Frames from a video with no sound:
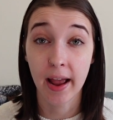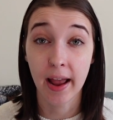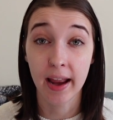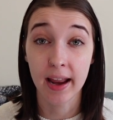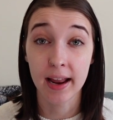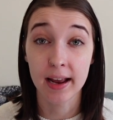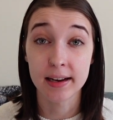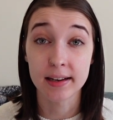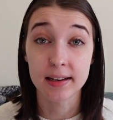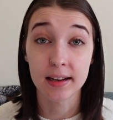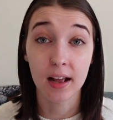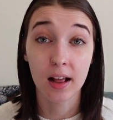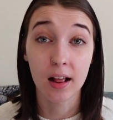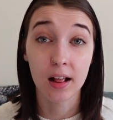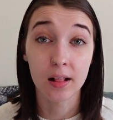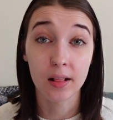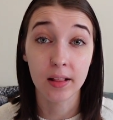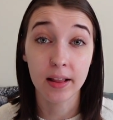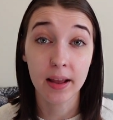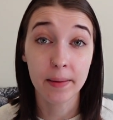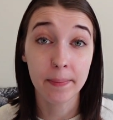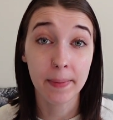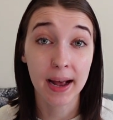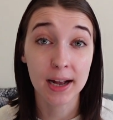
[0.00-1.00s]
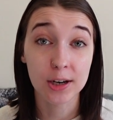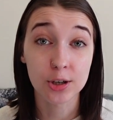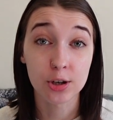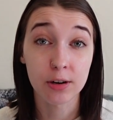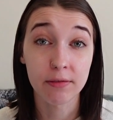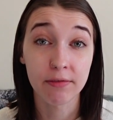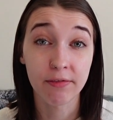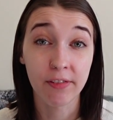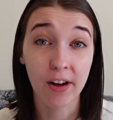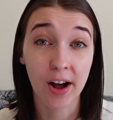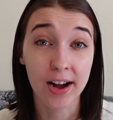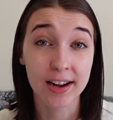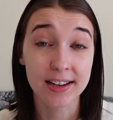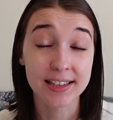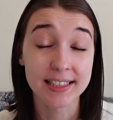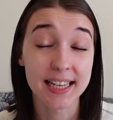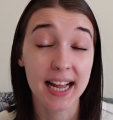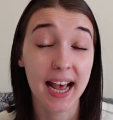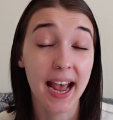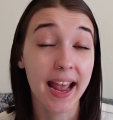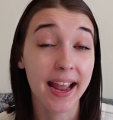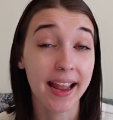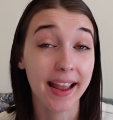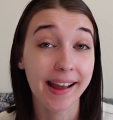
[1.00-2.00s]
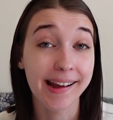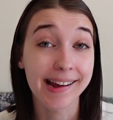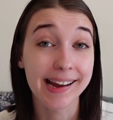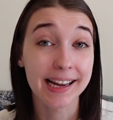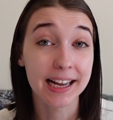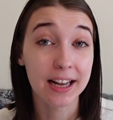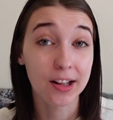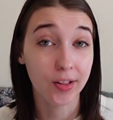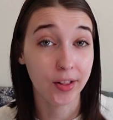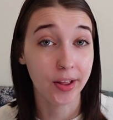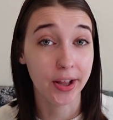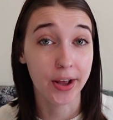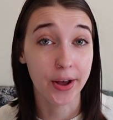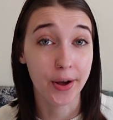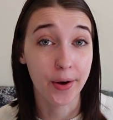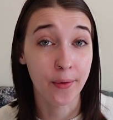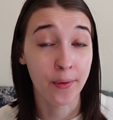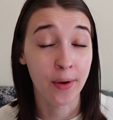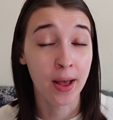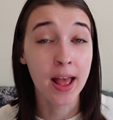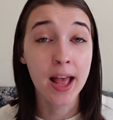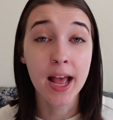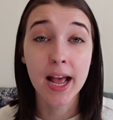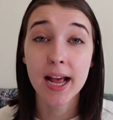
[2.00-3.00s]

and Cleopatra Fox, aka Cleo,